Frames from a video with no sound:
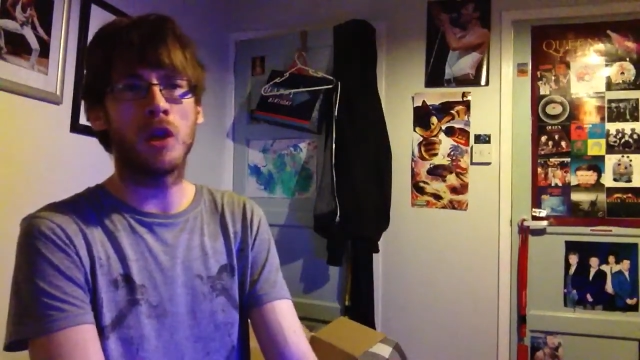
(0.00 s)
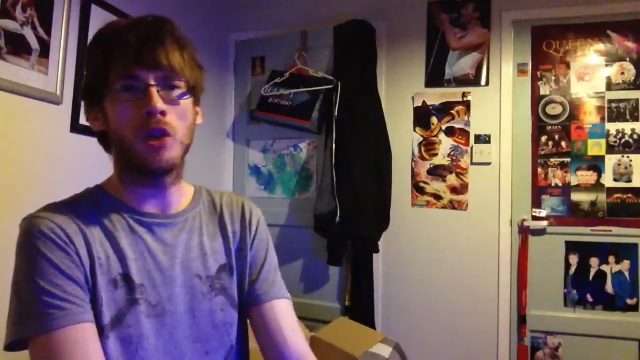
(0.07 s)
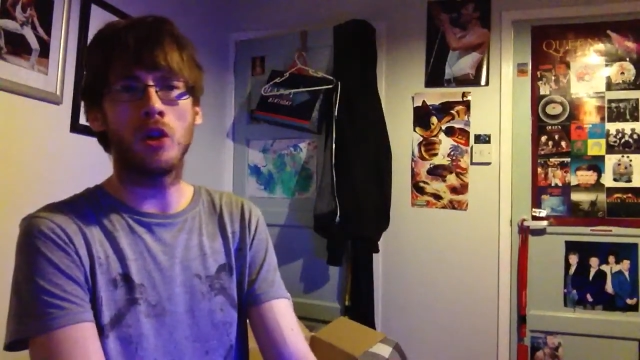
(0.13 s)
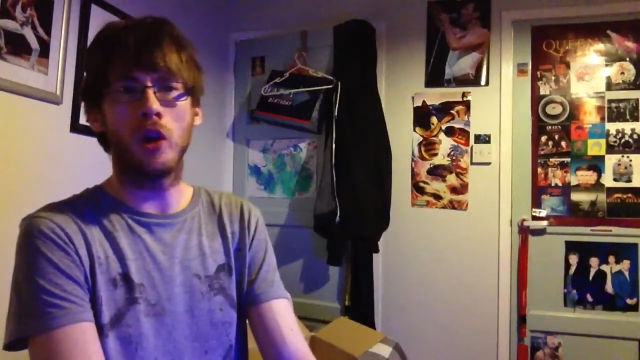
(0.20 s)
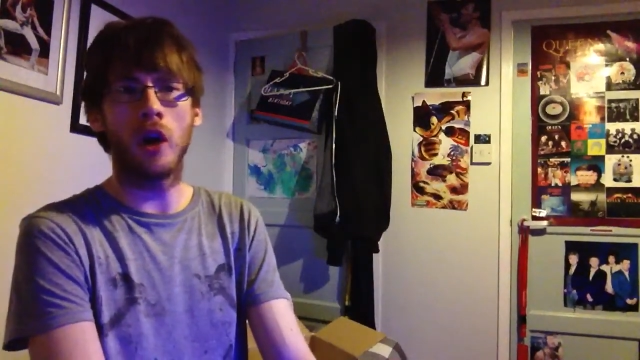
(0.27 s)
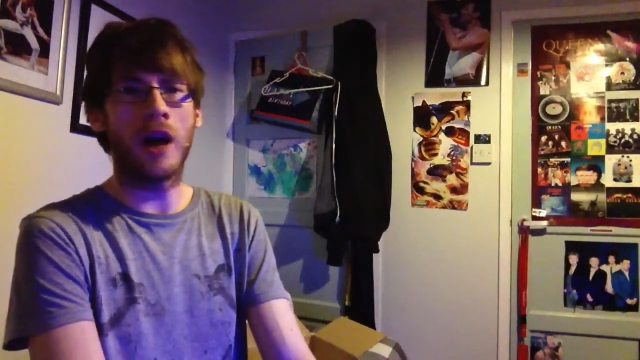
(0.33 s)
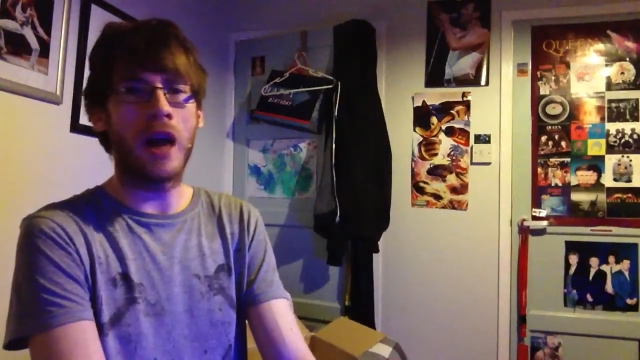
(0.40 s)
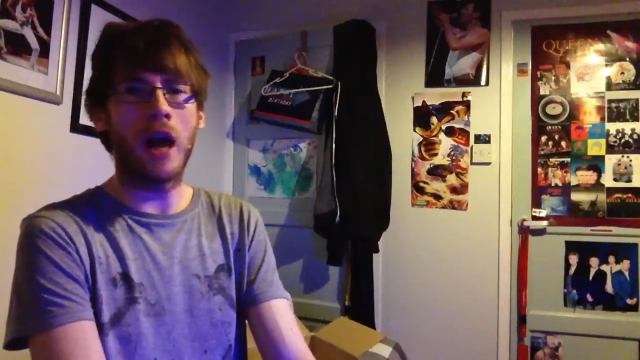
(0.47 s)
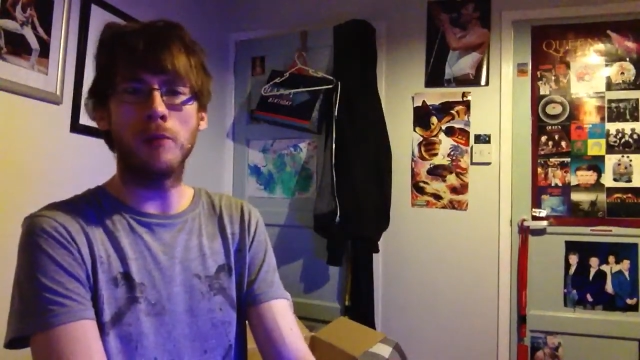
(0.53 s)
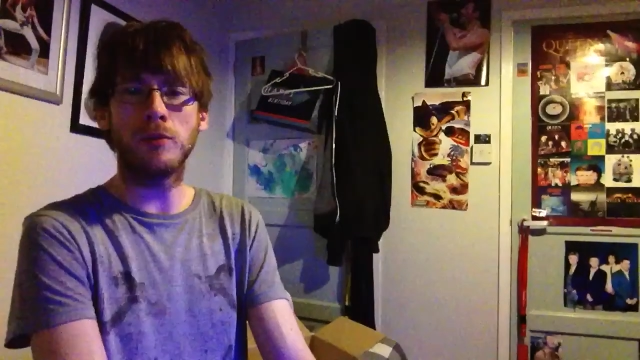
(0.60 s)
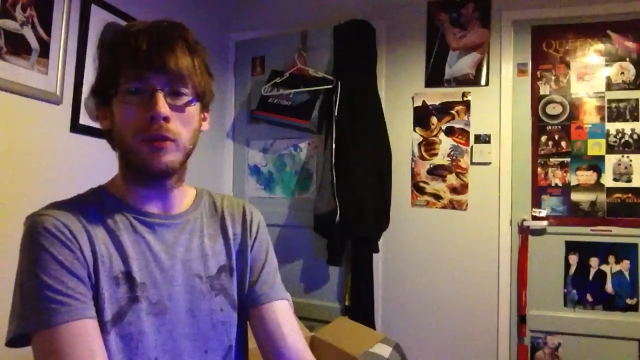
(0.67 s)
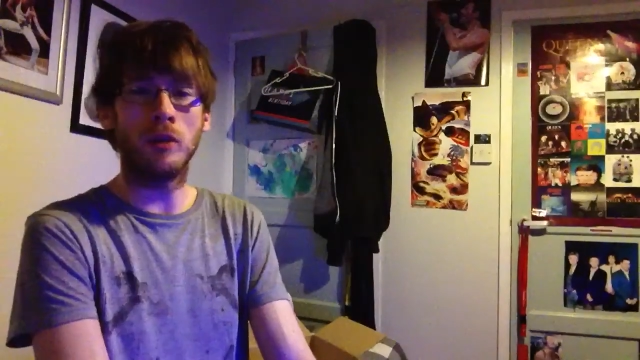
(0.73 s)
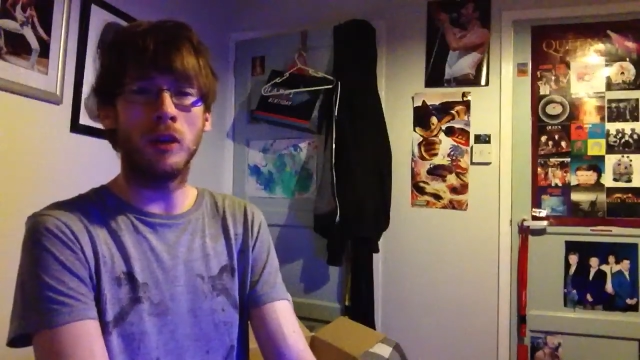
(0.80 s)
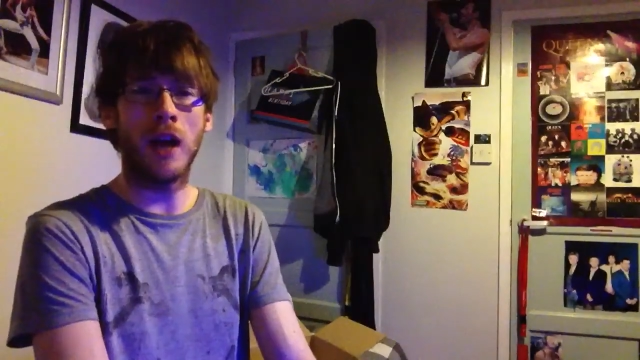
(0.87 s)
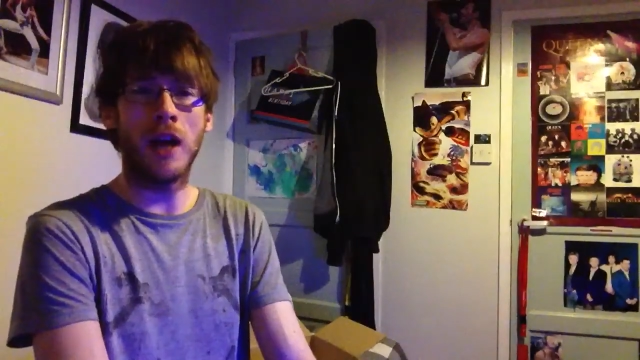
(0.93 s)
You're an
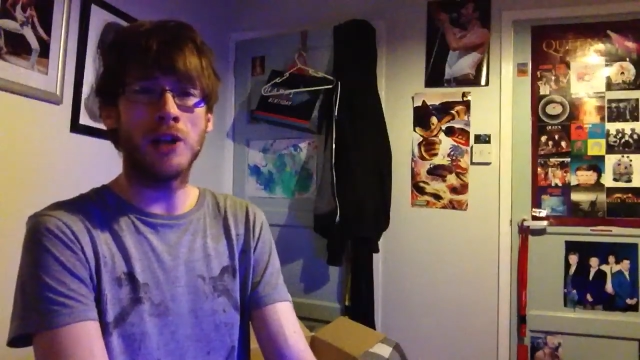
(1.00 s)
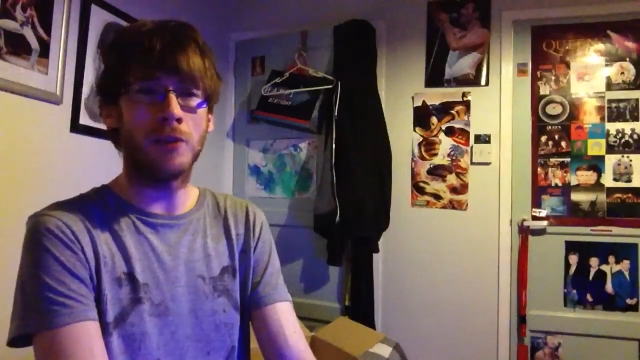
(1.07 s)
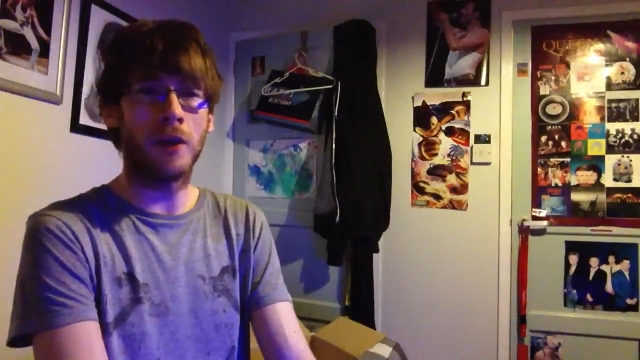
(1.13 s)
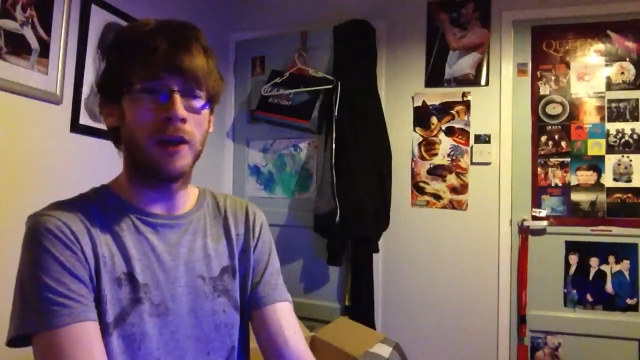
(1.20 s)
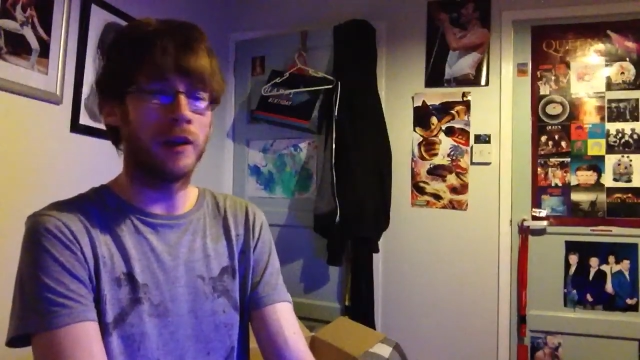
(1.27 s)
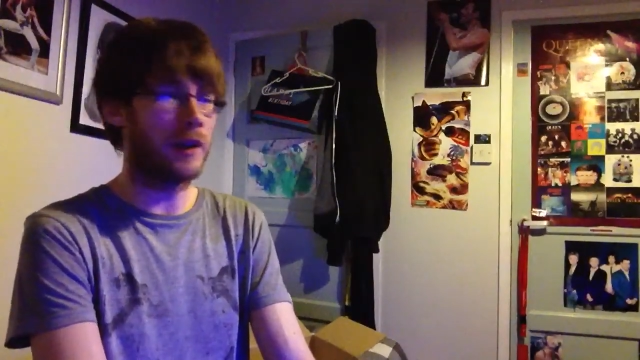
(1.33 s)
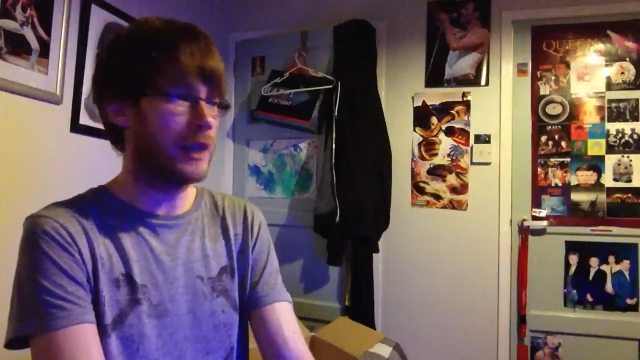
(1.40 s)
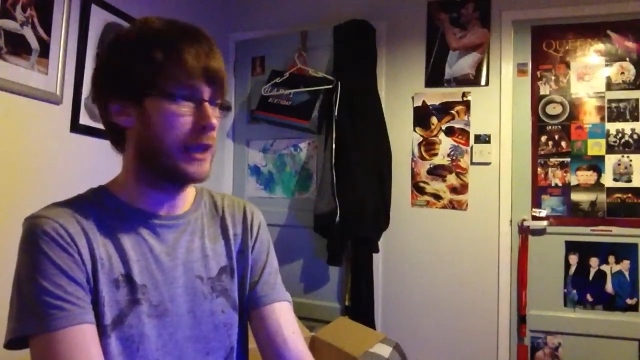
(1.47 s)
absolute ledge, man.